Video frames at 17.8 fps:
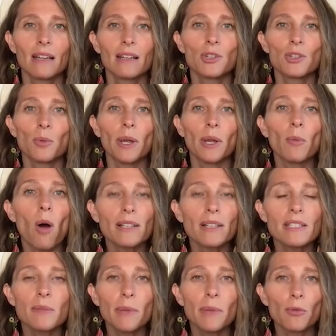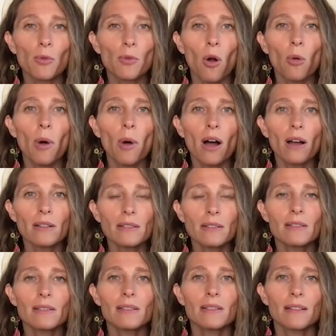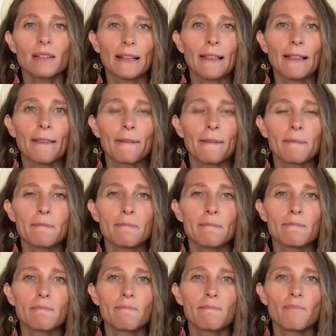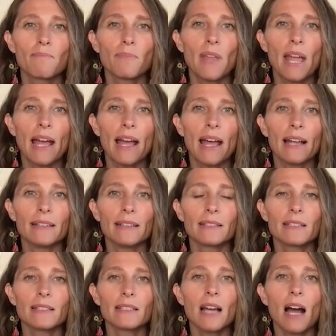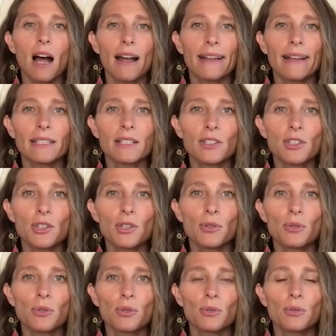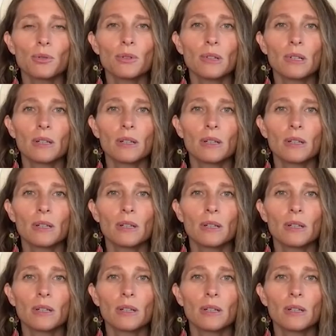Do we want to be robots and tied to